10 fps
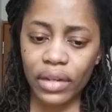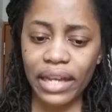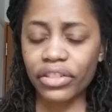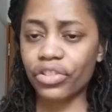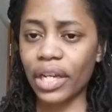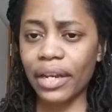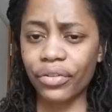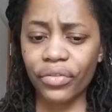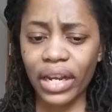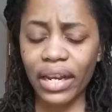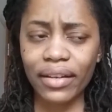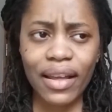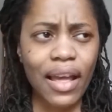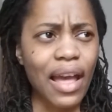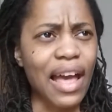exchange rate,
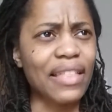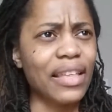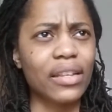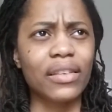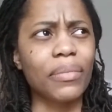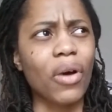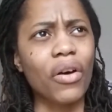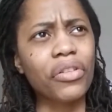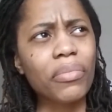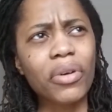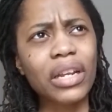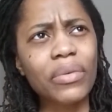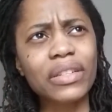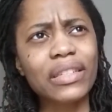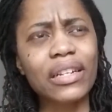and then some other money
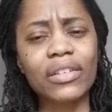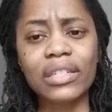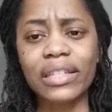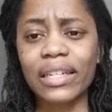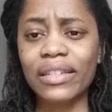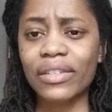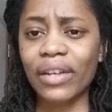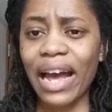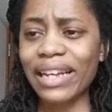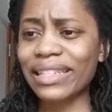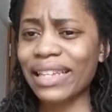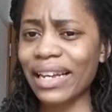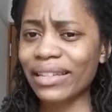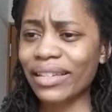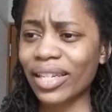was deducted. So I
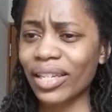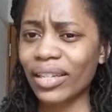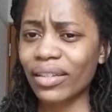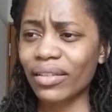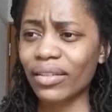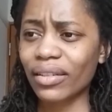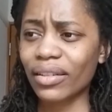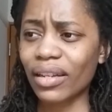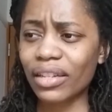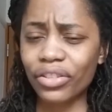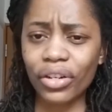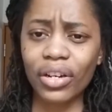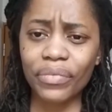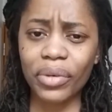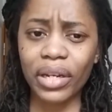sent a
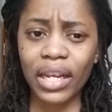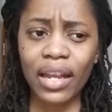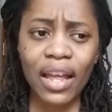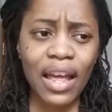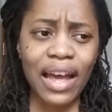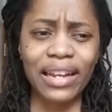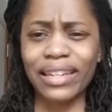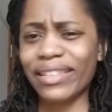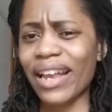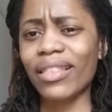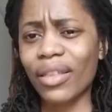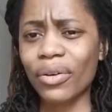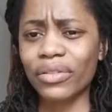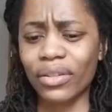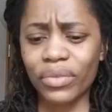chunk of money, and like
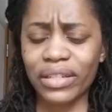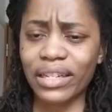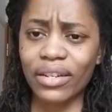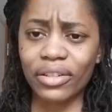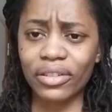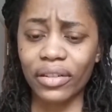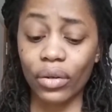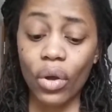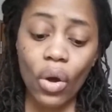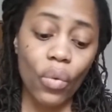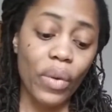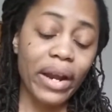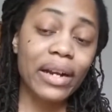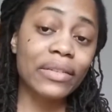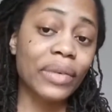10,000 was deducted.
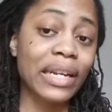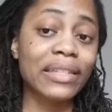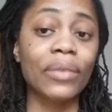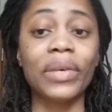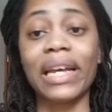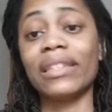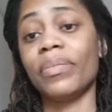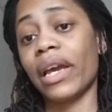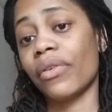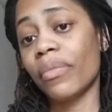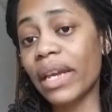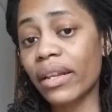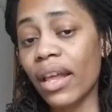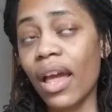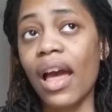Whereas when I sent with SBI Remit,